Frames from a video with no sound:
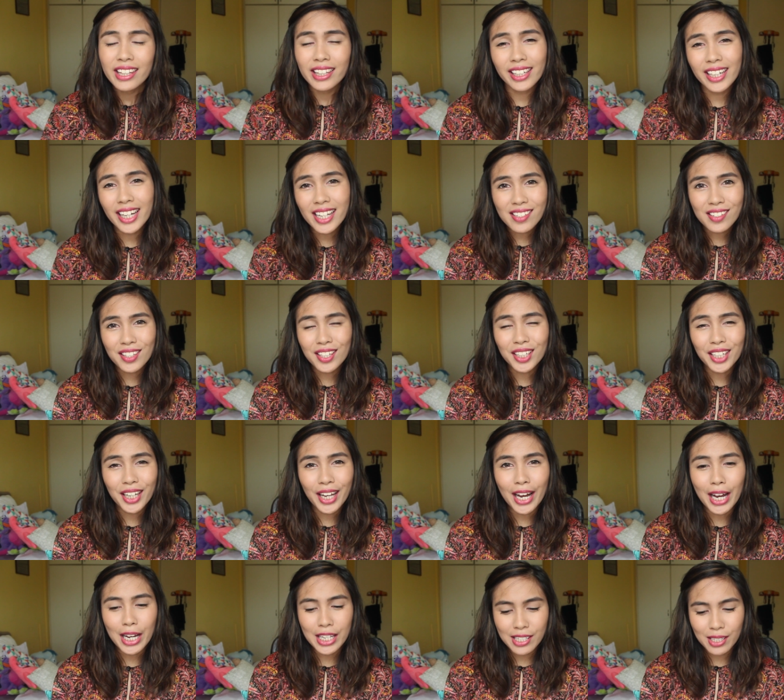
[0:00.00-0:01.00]
the next
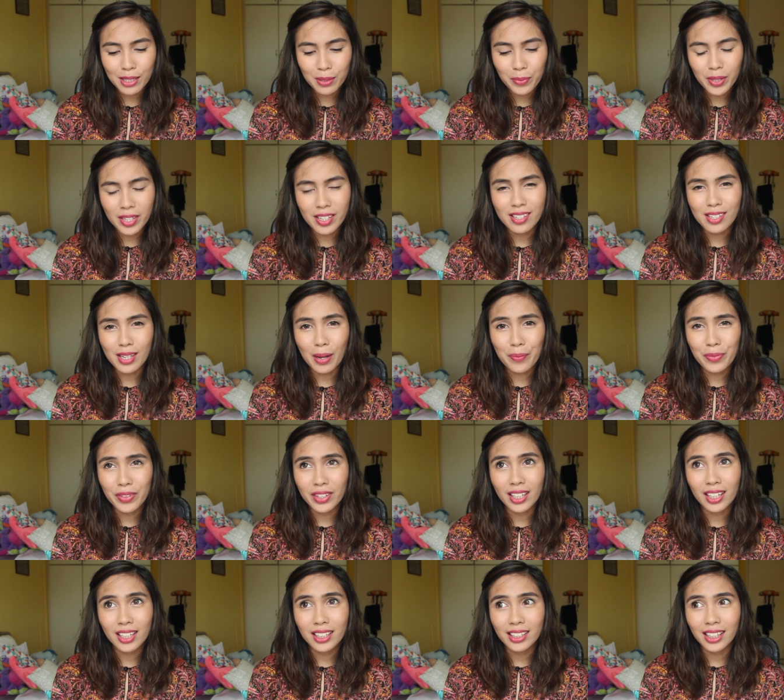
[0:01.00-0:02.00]
skincare item is
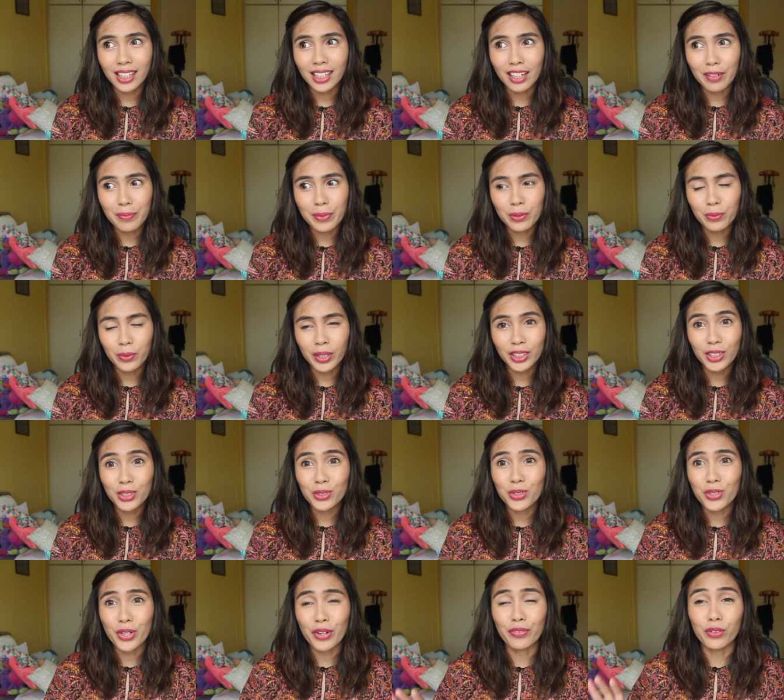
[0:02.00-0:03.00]
something that I've been wanting
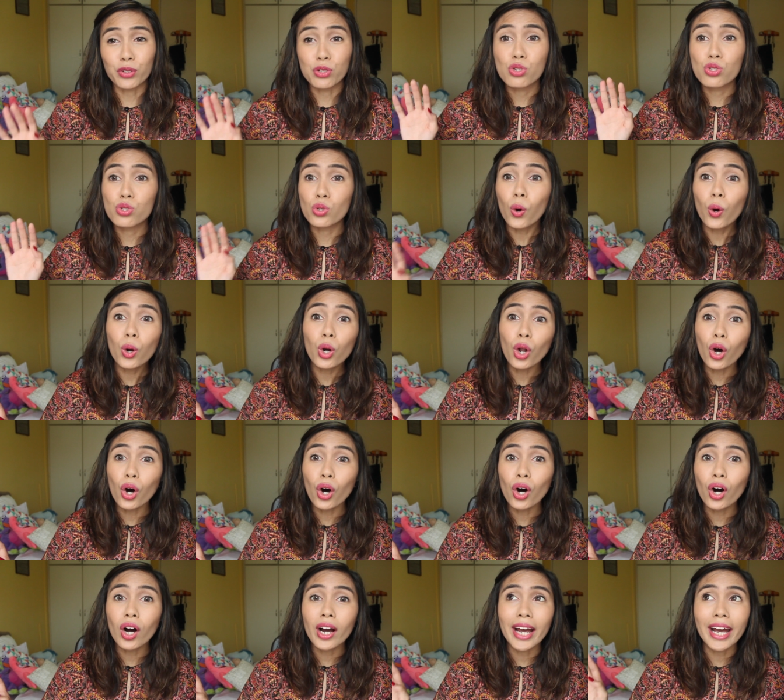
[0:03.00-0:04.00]
to try for so
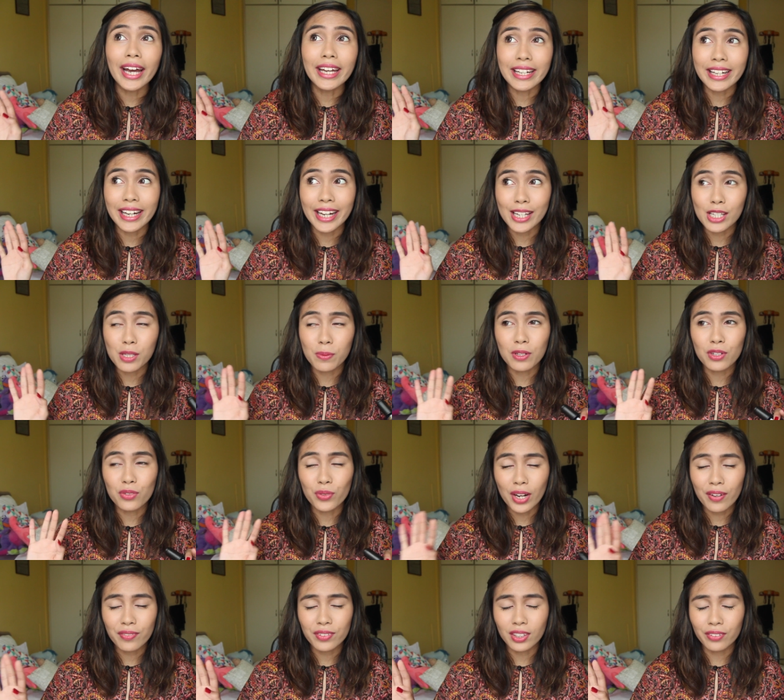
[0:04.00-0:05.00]
long and it has been
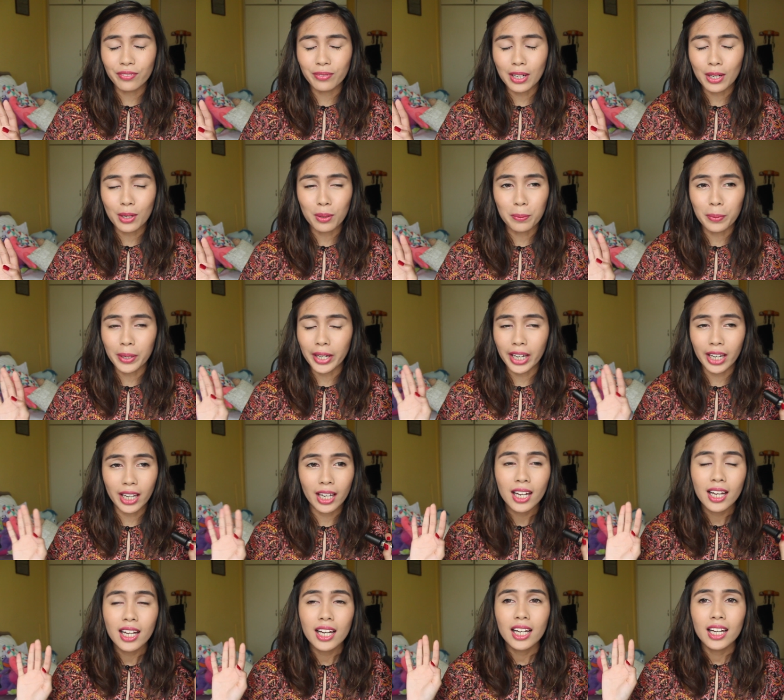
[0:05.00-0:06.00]
raved about by
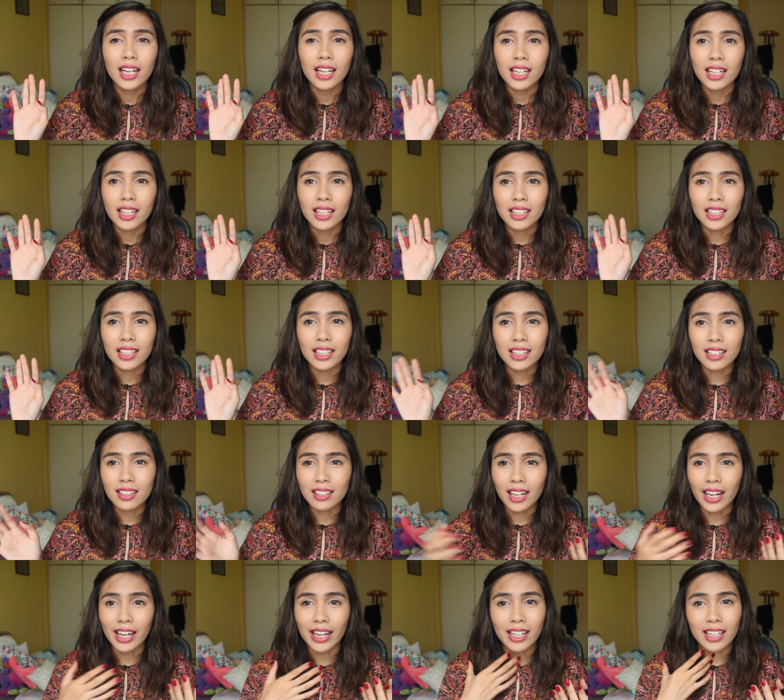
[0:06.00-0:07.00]

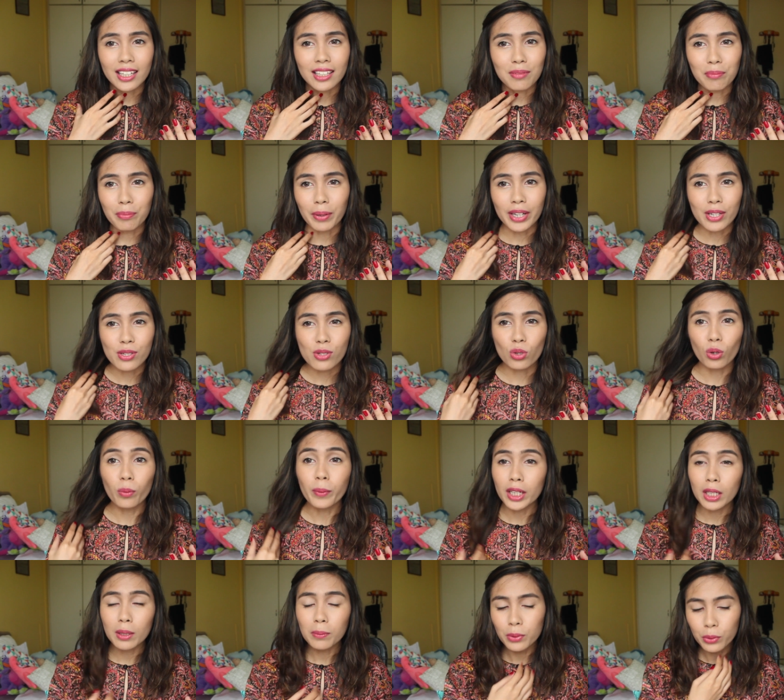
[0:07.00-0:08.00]
like by so
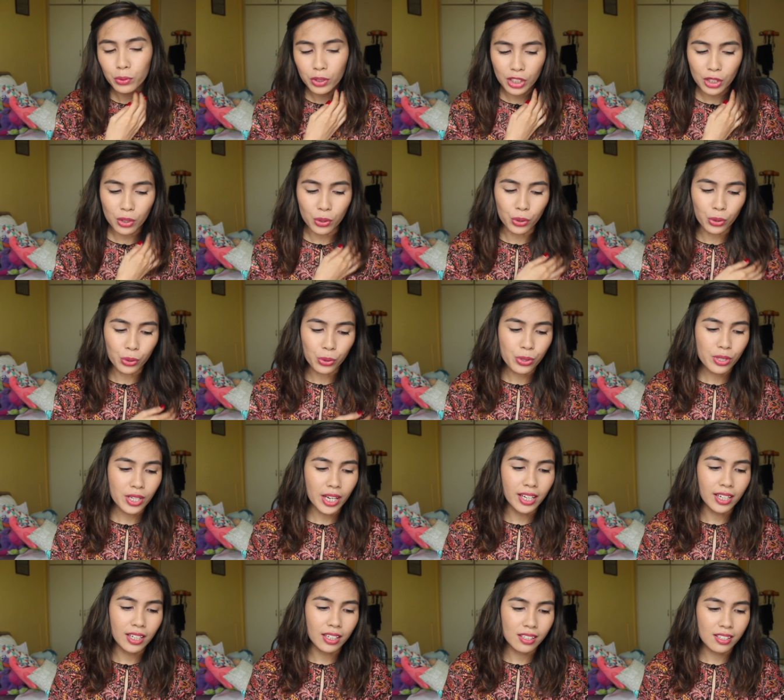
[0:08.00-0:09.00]
many beauty gurus
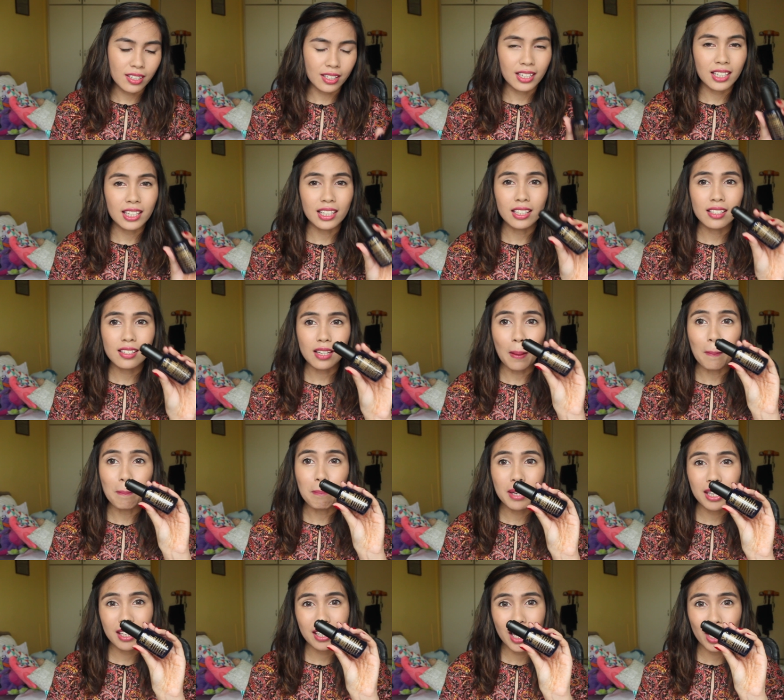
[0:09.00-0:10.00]
and it is the Kiehl's
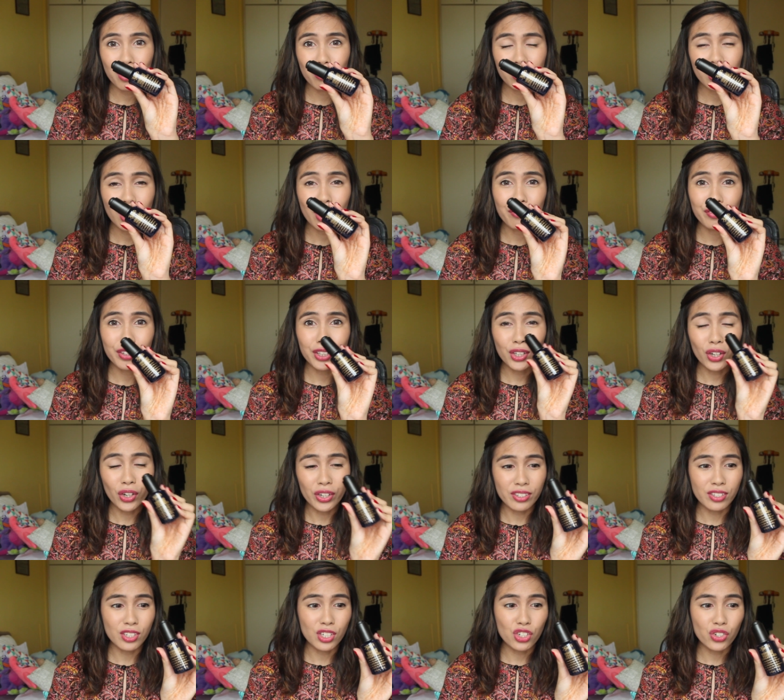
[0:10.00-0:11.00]
Midnight Recovery
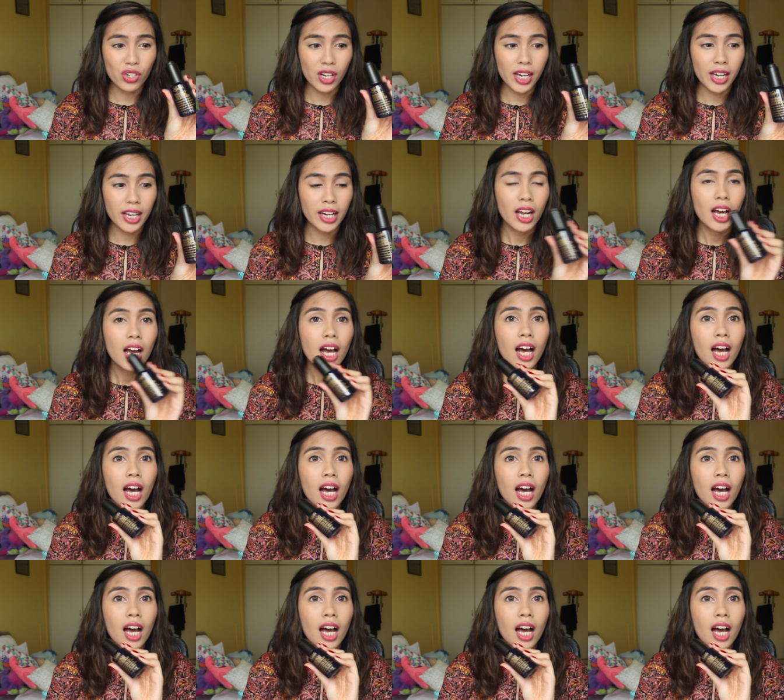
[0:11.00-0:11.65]
Concentrate.